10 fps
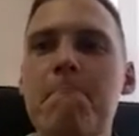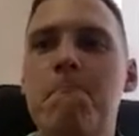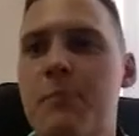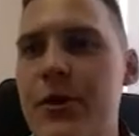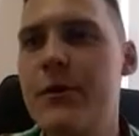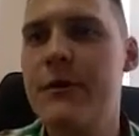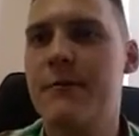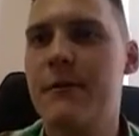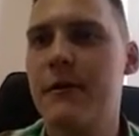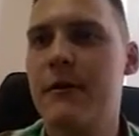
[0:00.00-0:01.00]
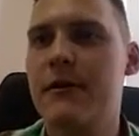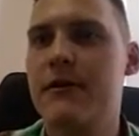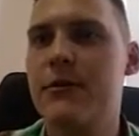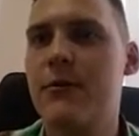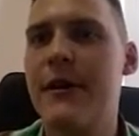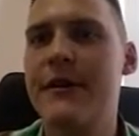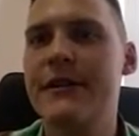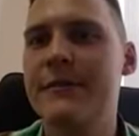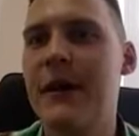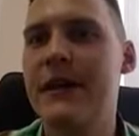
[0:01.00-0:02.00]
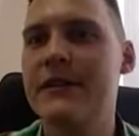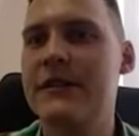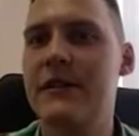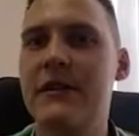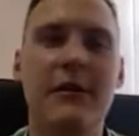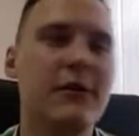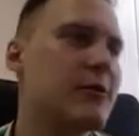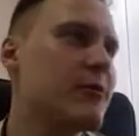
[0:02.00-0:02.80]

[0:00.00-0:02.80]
beautiful, to very special,